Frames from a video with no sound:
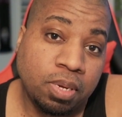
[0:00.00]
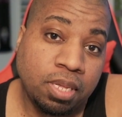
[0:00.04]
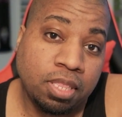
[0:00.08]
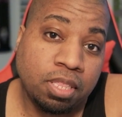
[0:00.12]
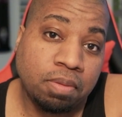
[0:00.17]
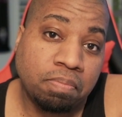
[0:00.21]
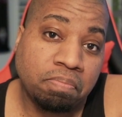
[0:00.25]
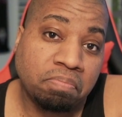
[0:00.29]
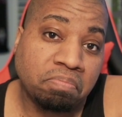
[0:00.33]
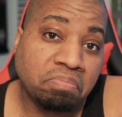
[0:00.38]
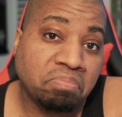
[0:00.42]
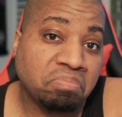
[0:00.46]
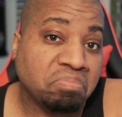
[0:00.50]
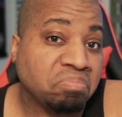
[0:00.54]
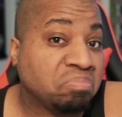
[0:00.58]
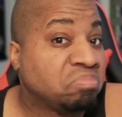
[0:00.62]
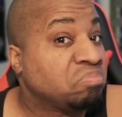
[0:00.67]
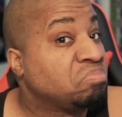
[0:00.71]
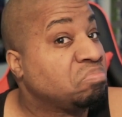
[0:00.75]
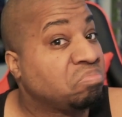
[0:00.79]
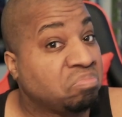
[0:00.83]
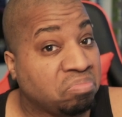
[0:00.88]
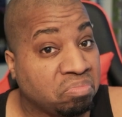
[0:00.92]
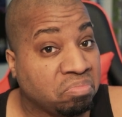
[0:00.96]
them,
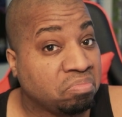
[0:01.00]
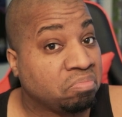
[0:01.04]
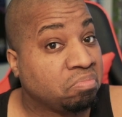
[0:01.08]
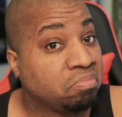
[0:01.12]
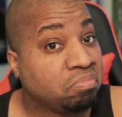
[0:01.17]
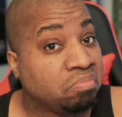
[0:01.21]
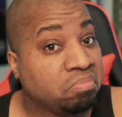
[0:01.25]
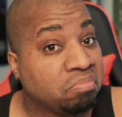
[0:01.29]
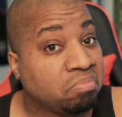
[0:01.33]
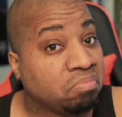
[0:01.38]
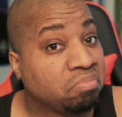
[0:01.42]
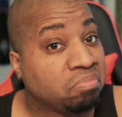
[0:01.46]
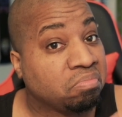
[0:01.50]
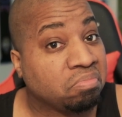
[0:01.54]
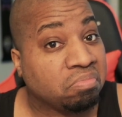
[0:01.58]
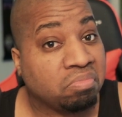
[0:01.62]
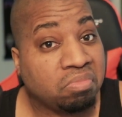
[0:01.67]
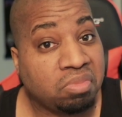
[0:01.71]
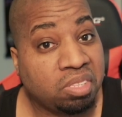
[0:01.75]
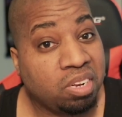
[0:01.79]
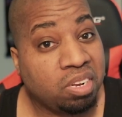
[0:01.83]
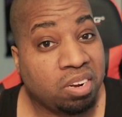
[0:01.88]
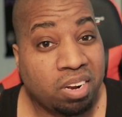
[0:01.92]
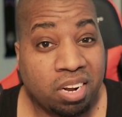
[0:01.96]

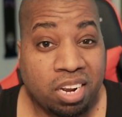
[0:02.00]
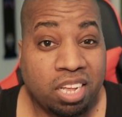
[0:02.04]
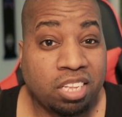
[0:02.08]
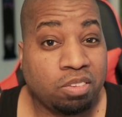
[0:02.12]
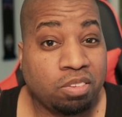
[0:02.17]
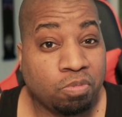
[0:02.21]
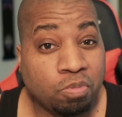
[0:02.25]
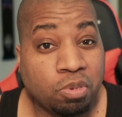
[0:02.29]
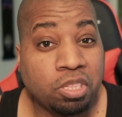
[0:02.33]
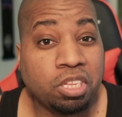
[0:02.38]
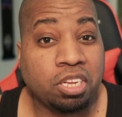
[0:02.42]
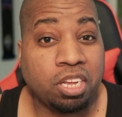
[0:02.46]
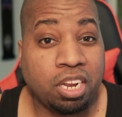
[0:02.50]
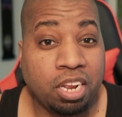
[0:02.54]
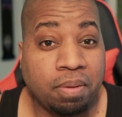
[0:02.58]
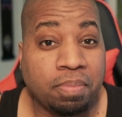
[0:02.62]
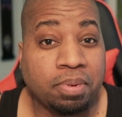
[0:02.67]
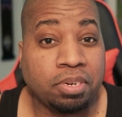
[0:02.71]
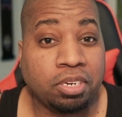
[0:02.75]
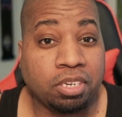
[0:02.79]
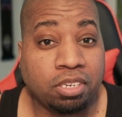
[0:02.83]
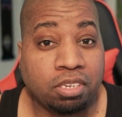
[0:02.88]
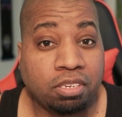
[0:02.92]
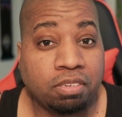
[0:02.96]
you're going to get some really good
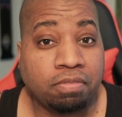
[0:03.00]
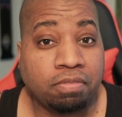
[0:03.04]
images